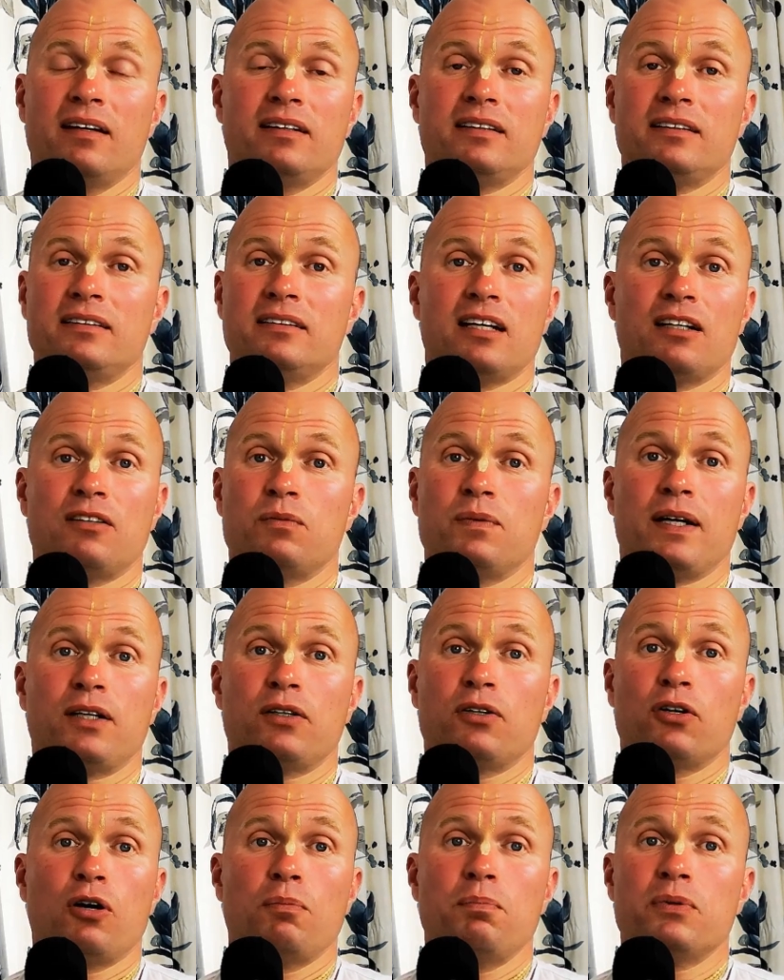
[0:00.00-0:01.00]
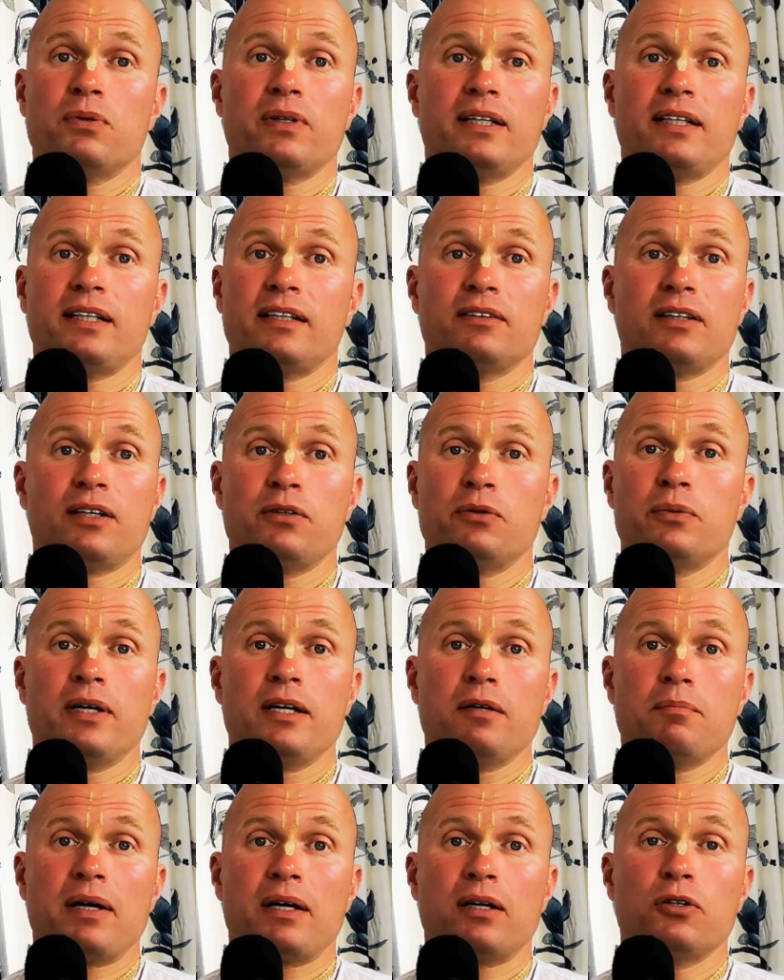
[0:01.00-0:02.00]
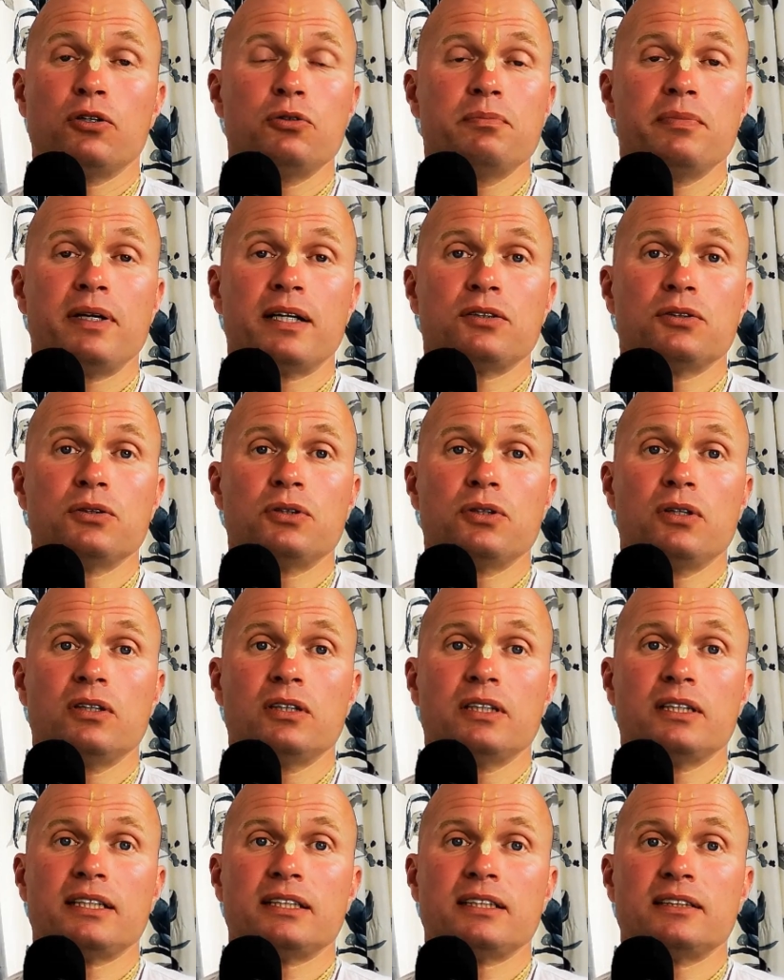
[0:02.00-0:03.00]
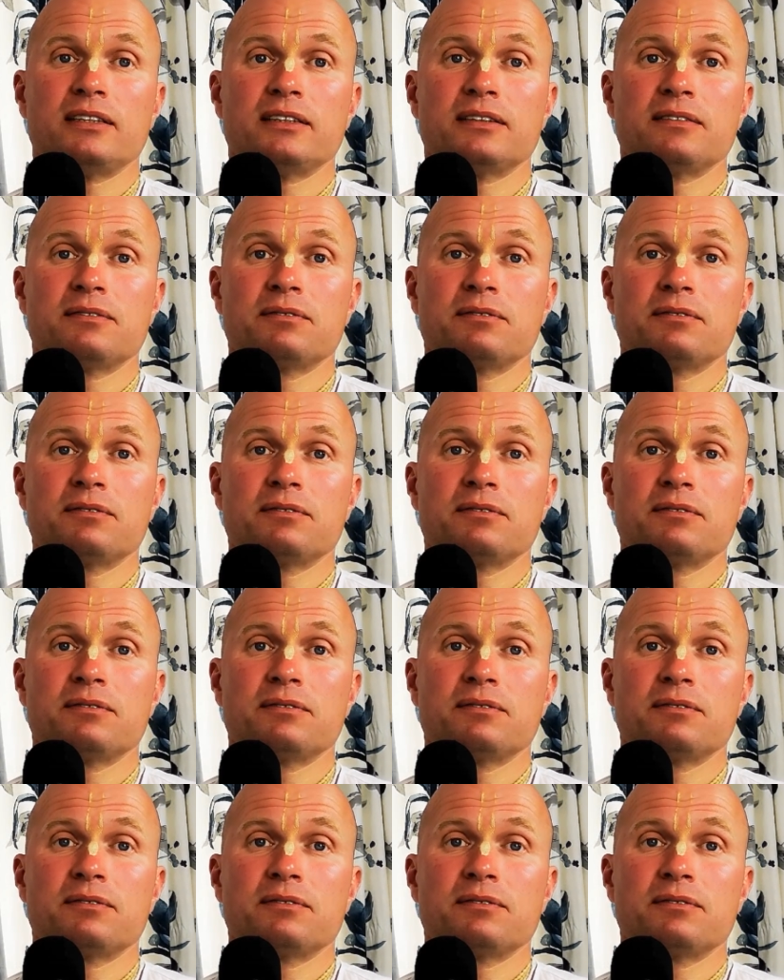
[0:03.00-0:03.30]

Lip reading: And in that way, cooperating our way back home, back to Godhead.